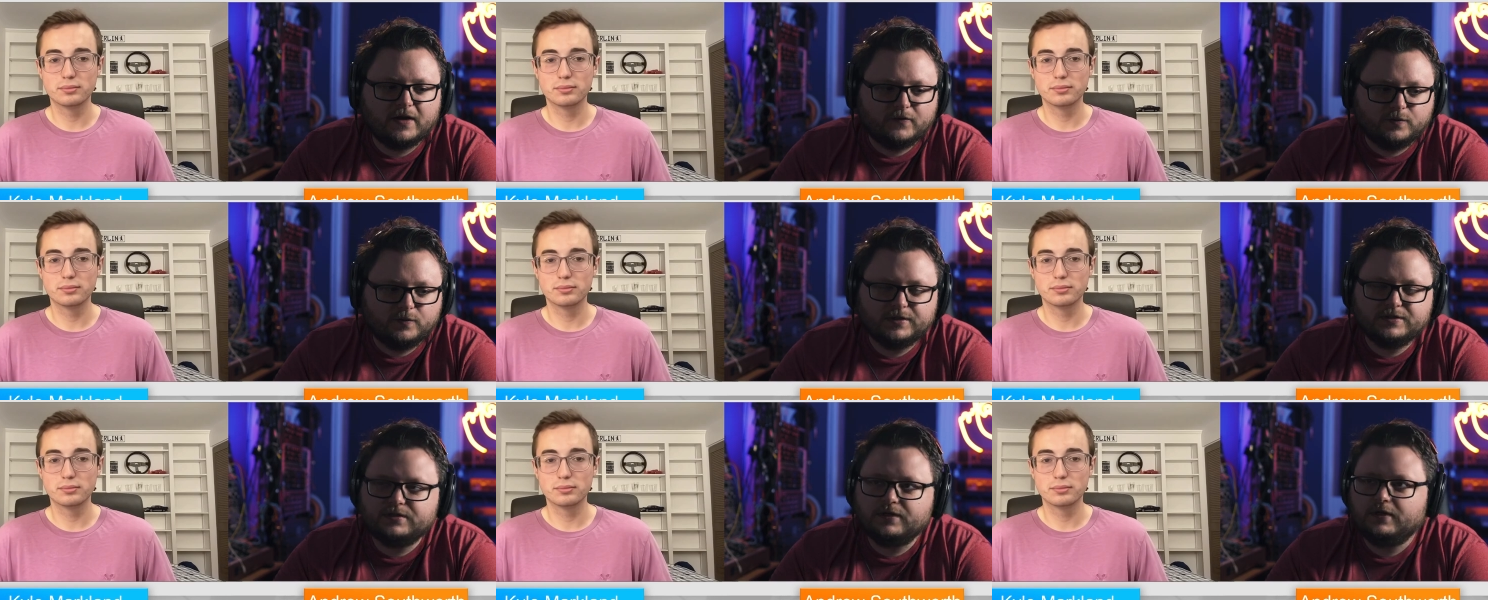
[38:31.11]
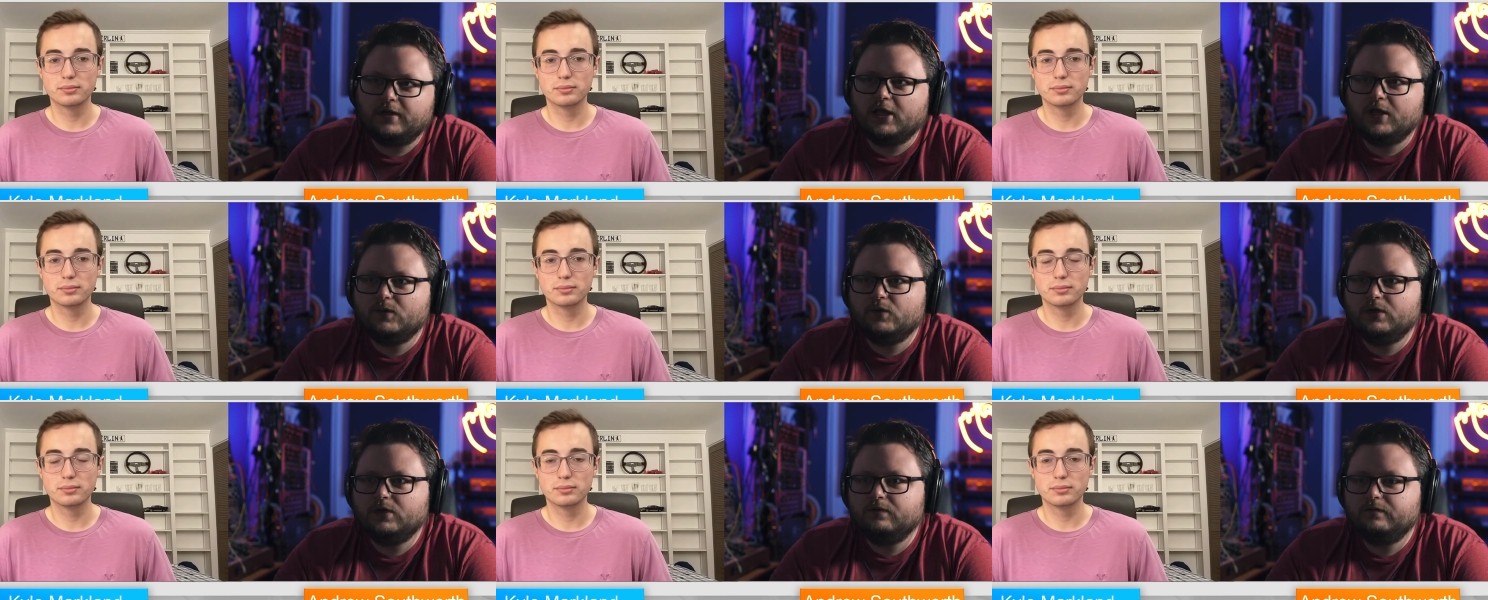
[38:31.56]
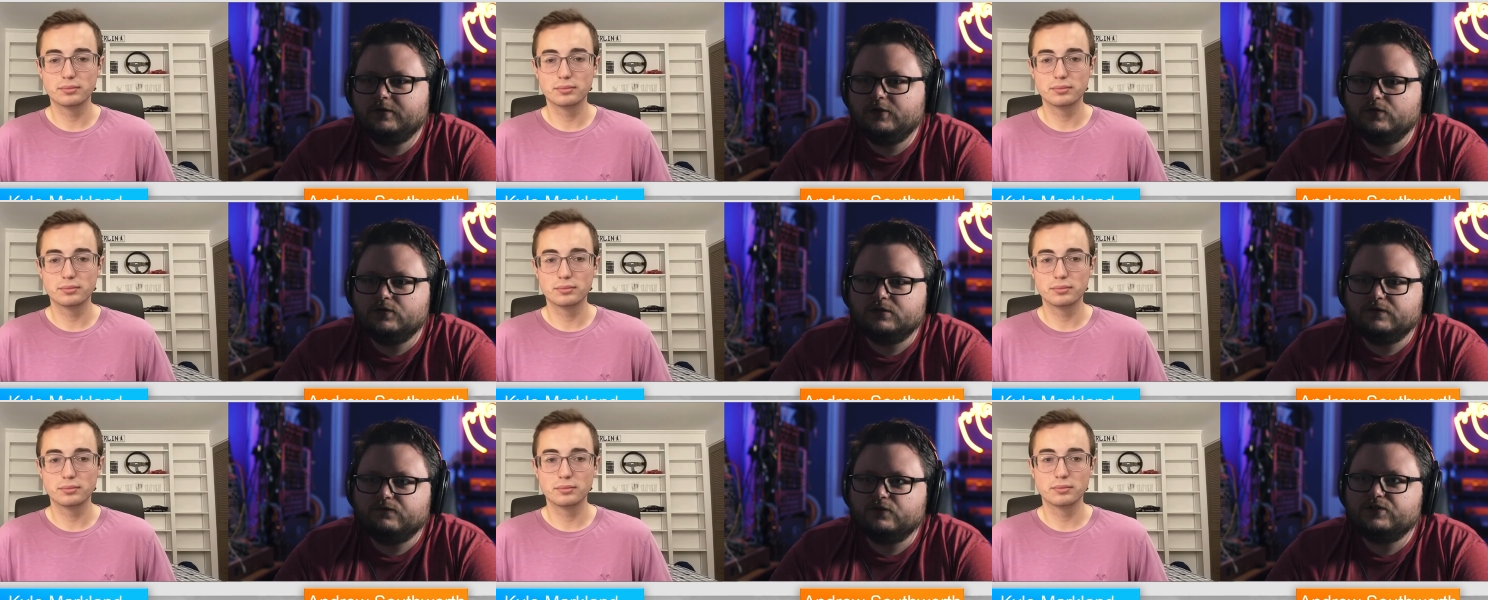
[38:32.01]
Speaker 1: bucks in a camera, use it for
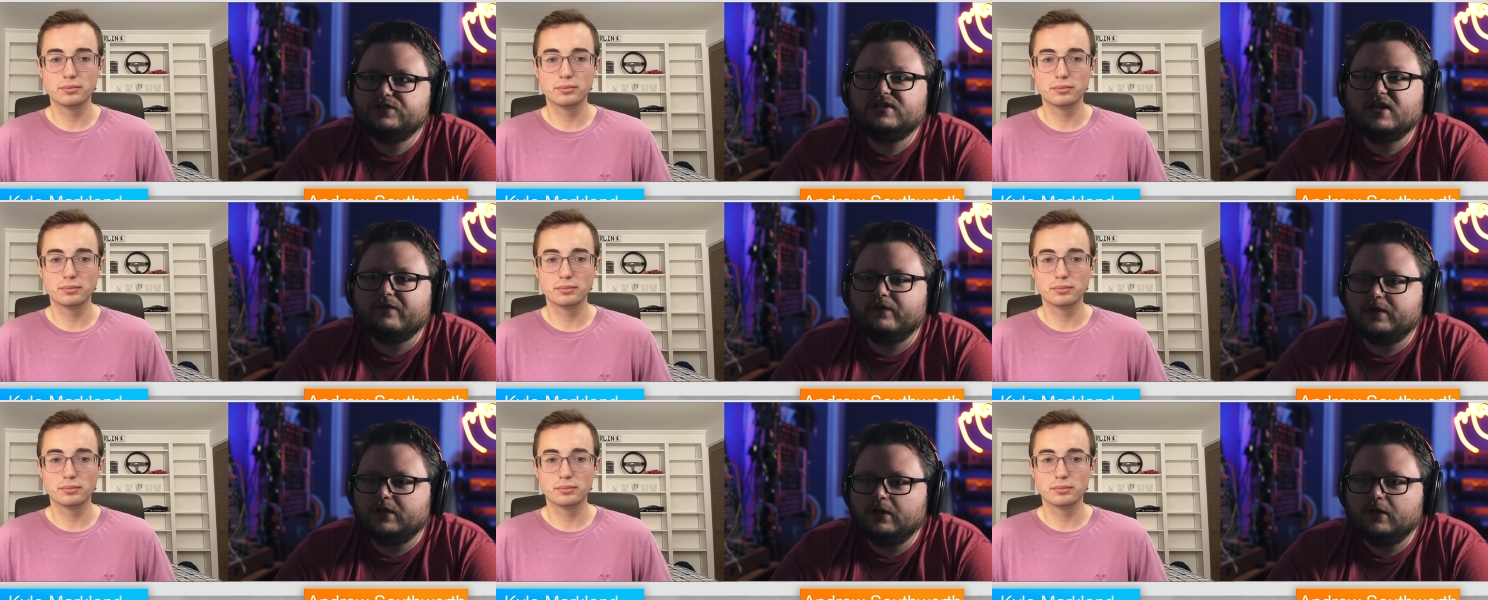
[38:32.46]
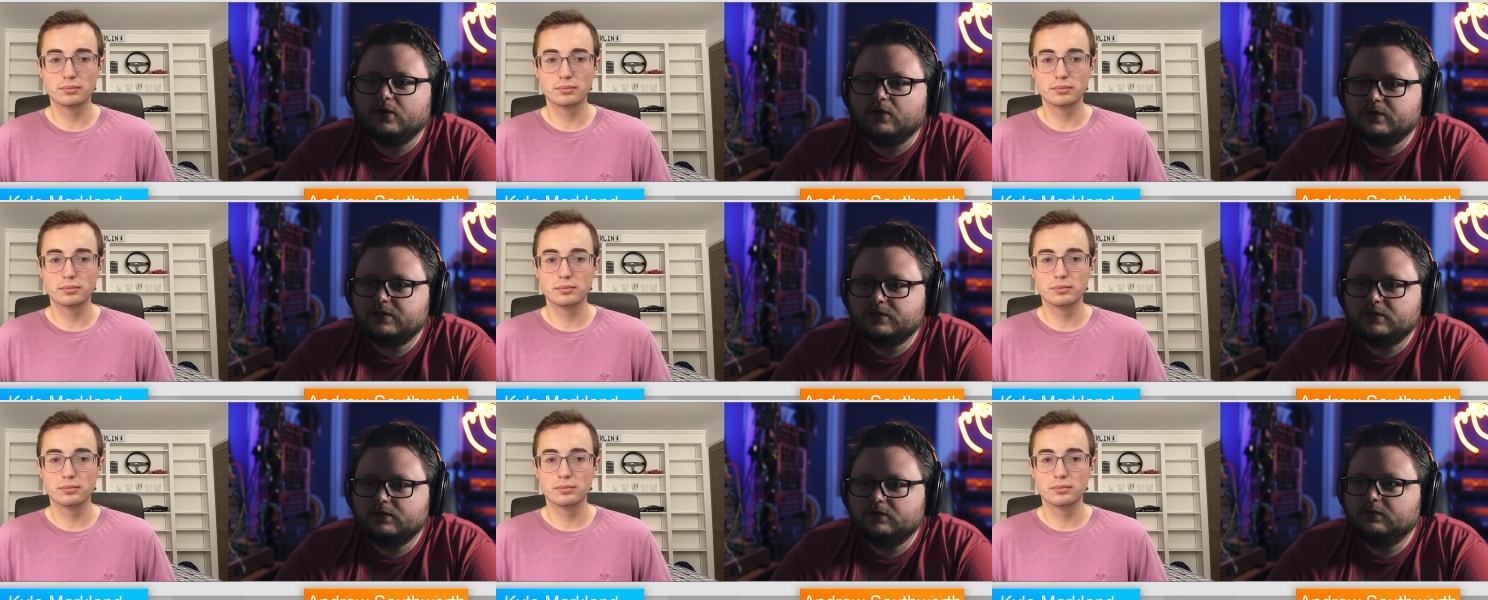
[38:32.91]
7 years.